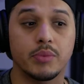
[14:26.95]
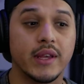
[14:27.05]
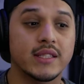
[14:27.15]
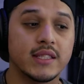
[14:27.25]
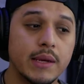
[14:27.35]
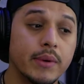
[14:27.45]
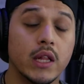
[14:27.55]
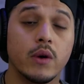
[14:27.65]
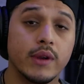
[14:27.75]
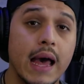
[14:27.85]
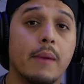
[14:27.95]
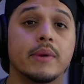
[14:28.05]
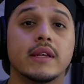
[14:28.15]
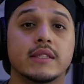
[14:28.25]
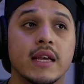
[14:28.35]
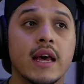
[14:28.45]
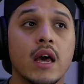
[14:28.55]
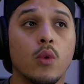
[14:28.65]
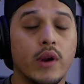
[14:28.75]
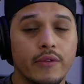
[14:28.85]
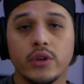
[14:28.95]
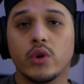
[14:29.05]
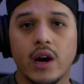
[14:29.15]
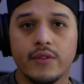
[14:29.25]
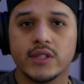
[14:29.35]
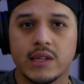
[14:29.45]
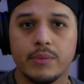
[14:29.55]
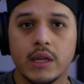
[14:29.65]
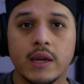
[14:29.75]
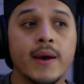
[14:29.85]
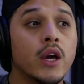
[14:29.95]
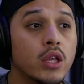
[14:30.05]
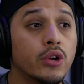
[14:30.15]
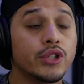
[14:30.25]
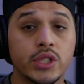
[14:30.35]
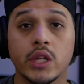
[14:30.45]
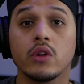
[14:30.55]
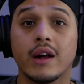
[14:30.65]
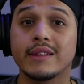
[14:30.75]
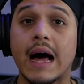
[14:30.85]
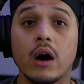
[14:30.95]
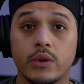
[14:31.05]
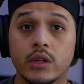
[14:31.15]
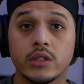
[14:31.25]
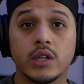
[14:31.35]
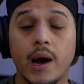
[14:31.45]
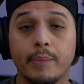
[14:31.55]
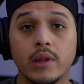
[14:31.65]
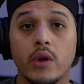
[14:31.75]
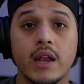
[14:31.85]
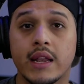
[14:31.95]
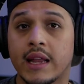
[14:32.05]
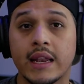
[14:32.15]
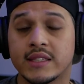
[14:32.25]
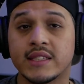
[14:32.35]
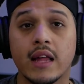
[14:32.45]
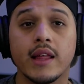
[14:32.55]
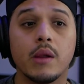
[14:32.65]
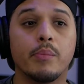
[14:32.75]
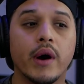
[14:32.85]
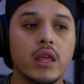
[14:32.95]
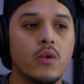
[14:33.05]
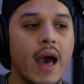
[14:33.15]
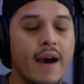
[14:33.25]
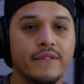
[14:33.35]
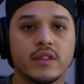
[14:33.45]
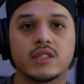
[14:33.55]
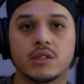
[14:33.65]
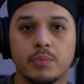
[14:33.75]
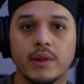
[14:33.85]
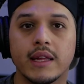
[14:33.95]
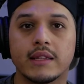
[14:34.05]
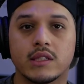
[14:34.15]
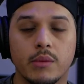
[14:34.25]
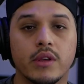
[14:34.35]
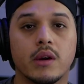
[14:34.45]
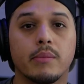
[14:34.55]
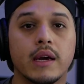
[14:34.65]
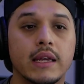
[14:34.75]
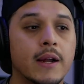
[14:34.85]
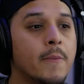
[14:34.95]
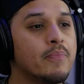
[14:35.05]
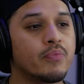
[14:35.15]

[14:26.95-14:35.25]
Because typically what would happen is, whenever you cover something, you're still allowed to upload it and sell it, but you have to split some of your money